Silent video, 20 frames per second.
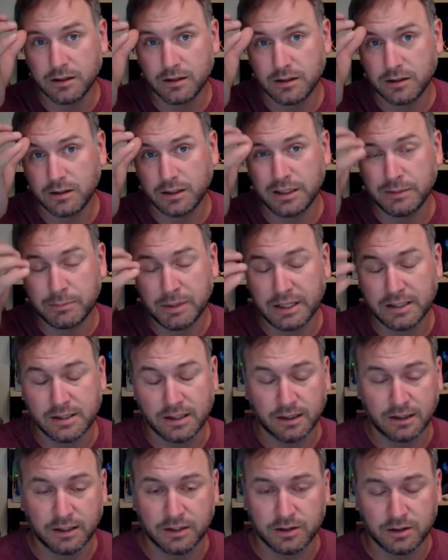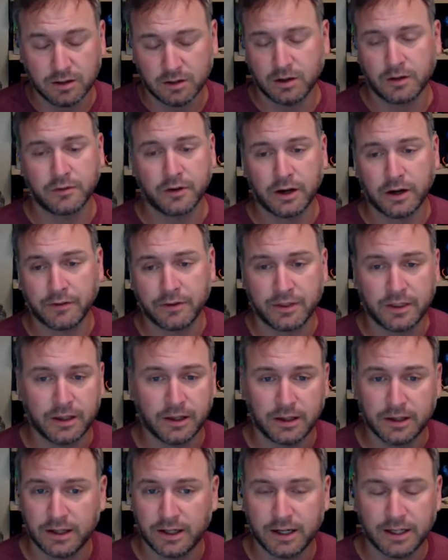it basically took over everything,
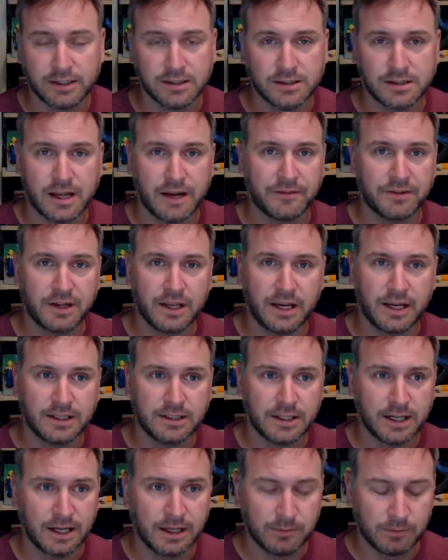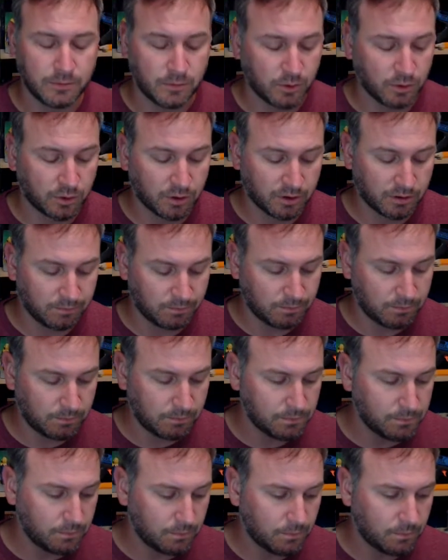and I just haven't had time or
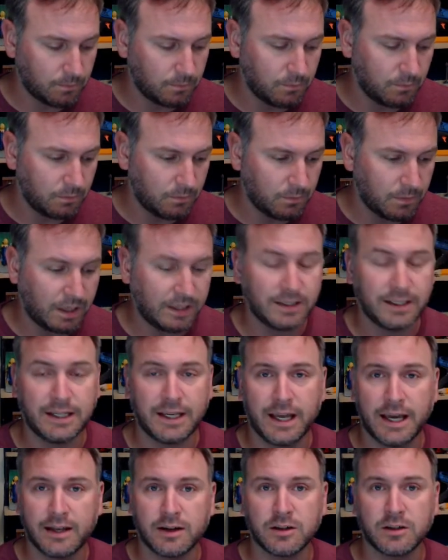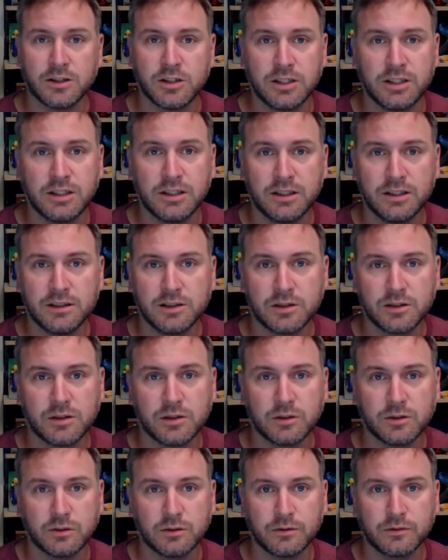mainly energy
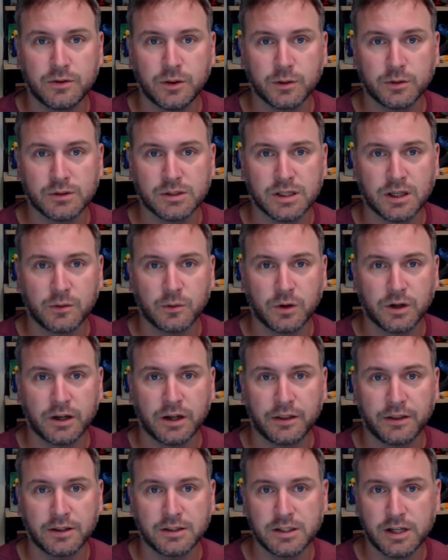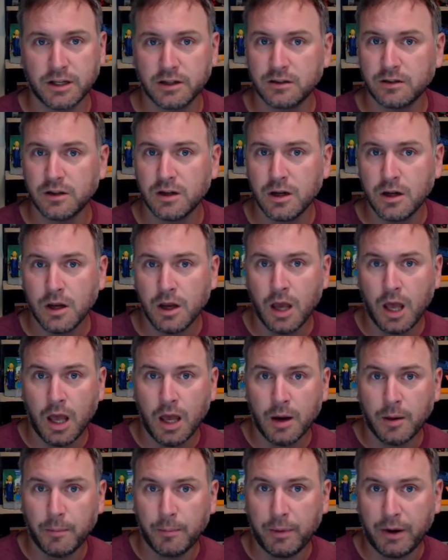to focus on working on this channel.
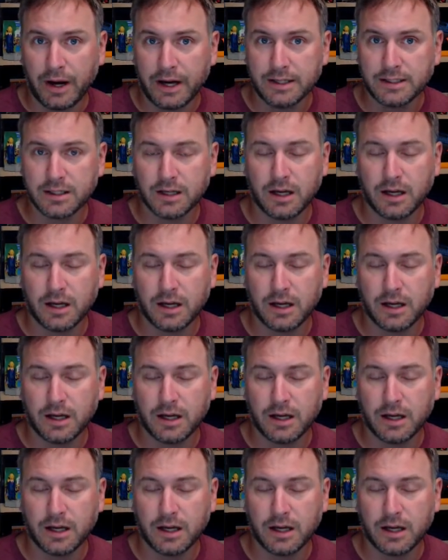But